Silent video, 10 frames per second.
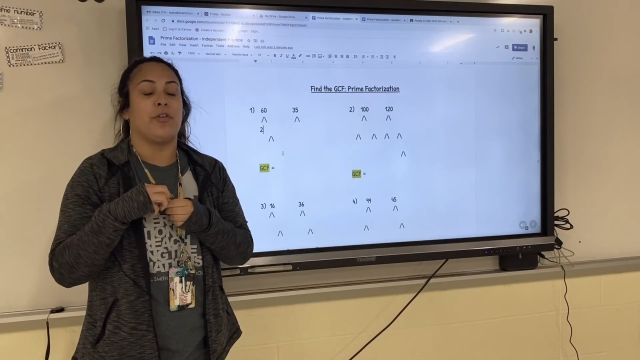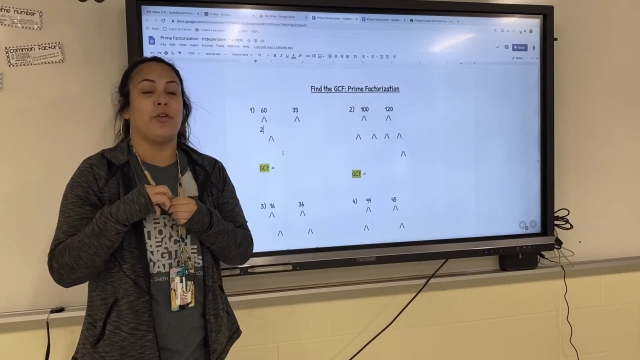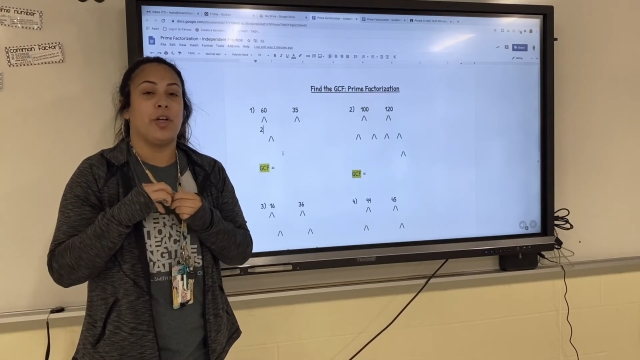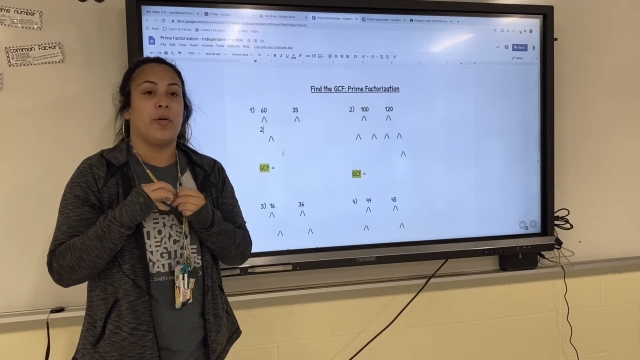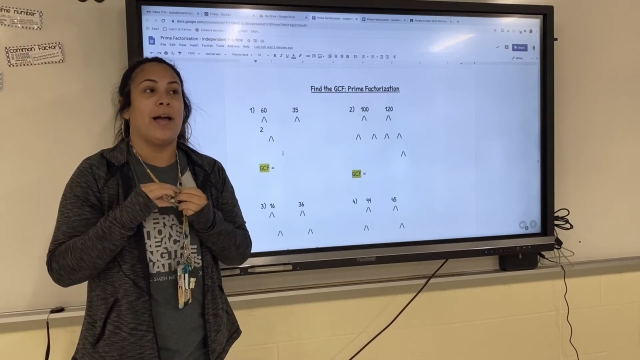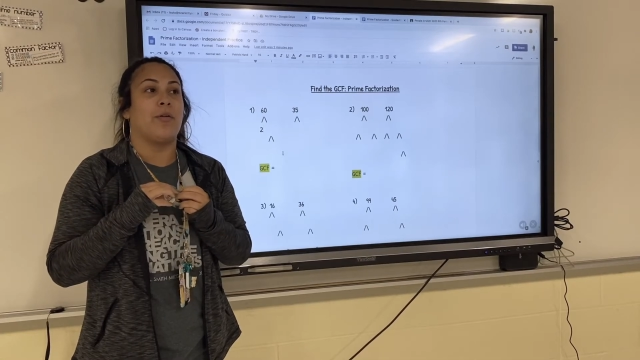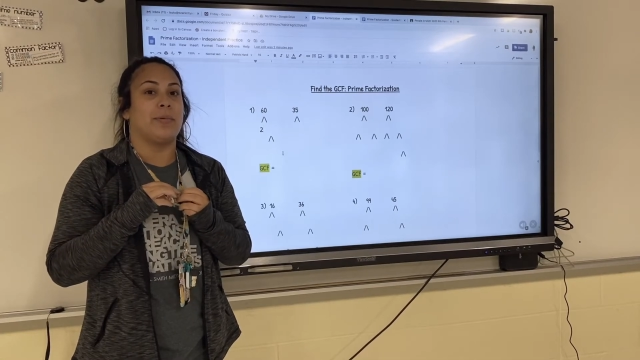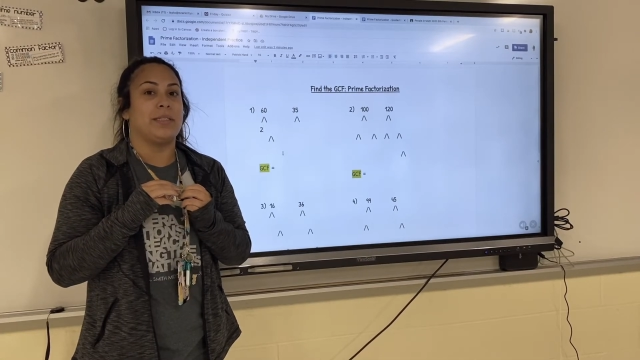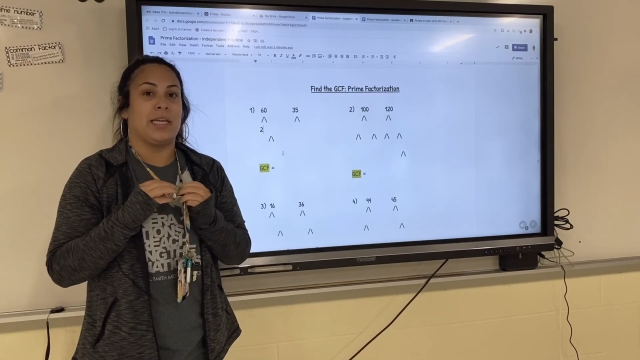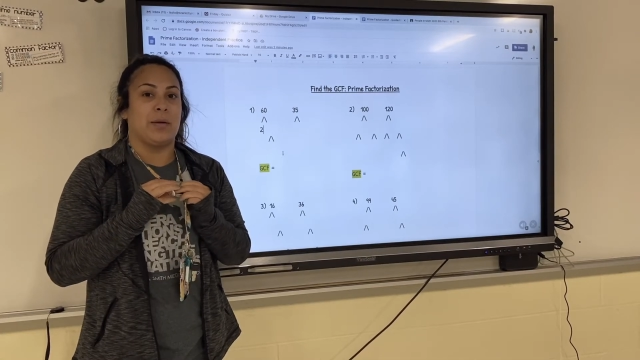If you don't, I
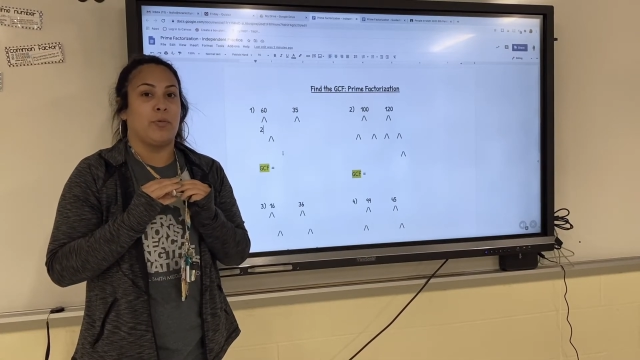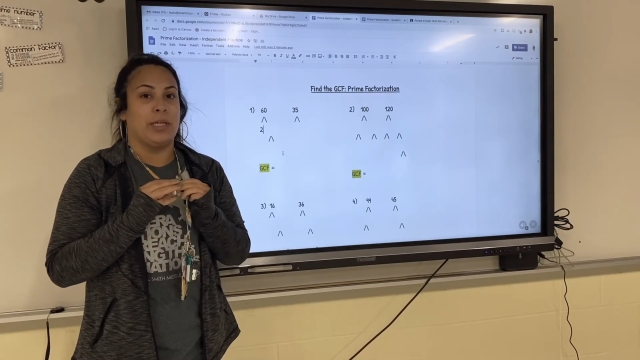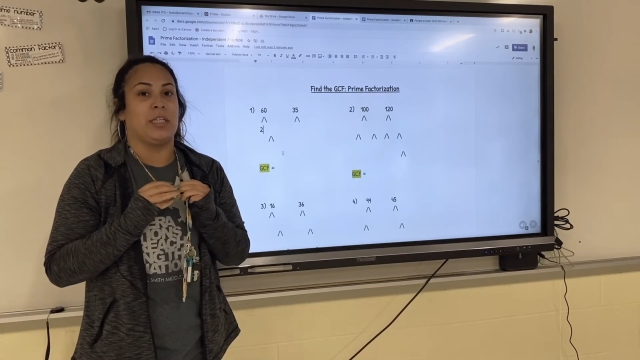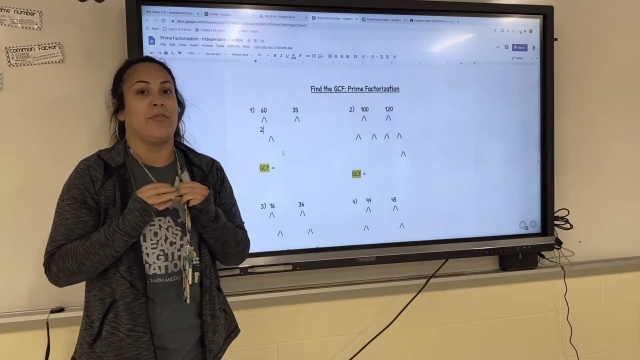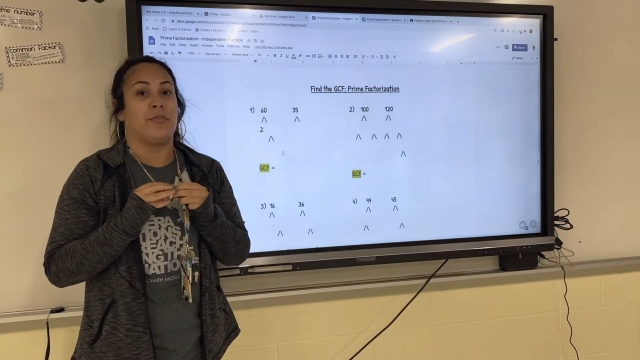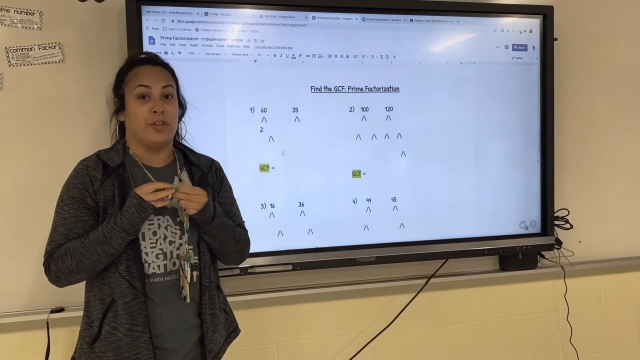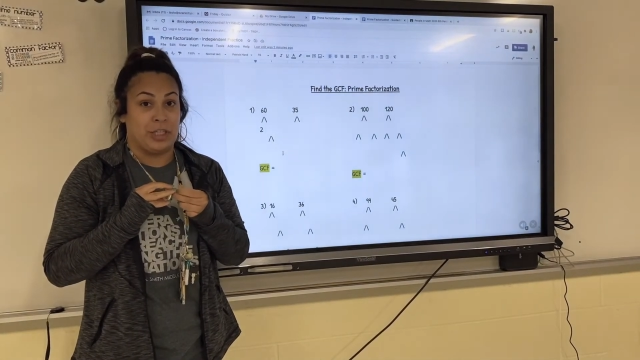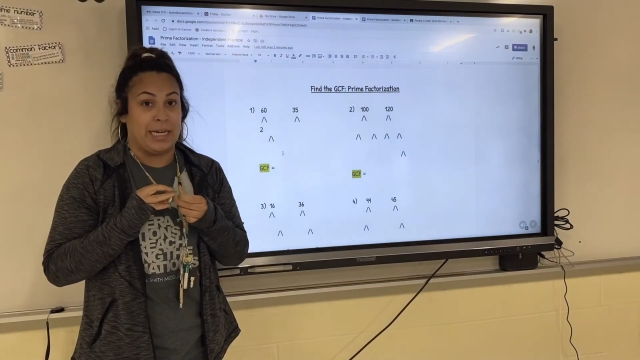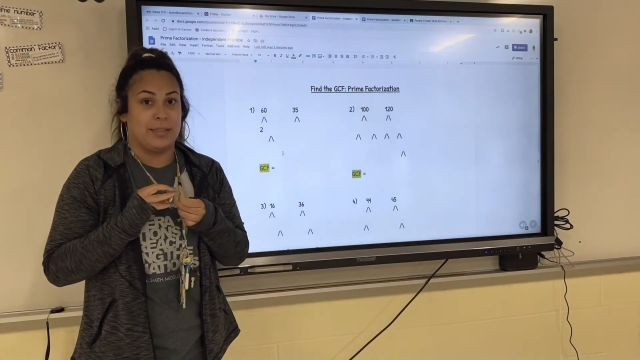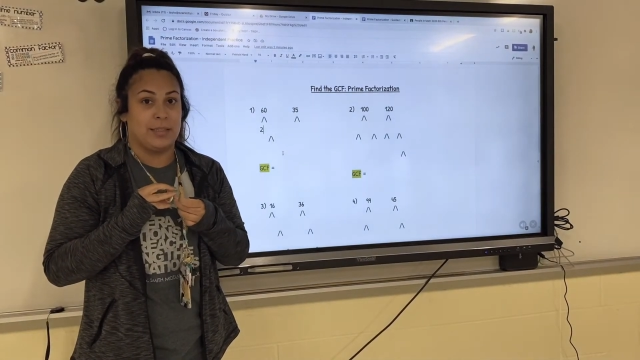will be taking points off of your
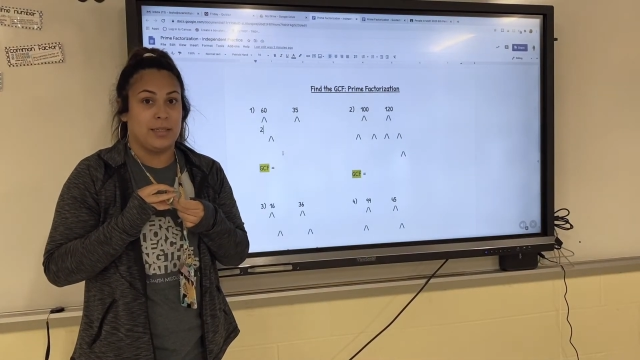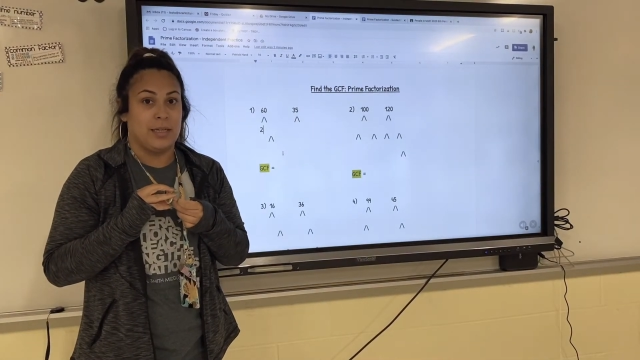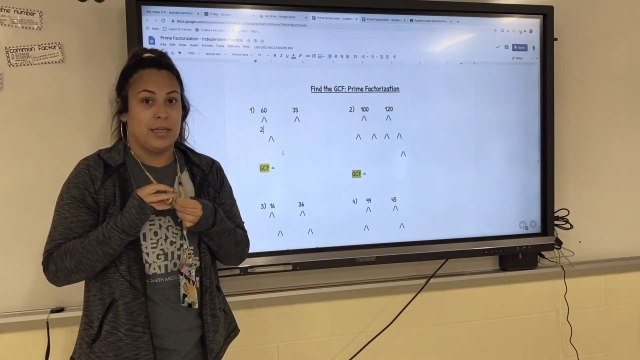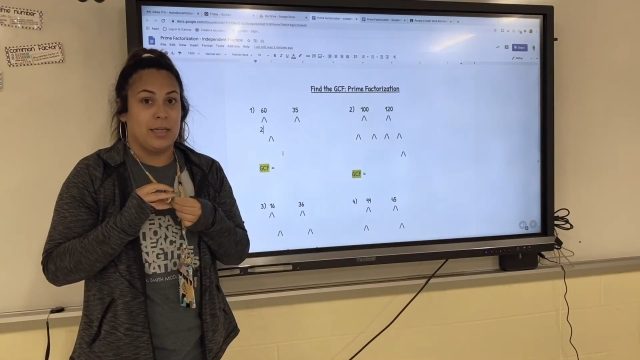test.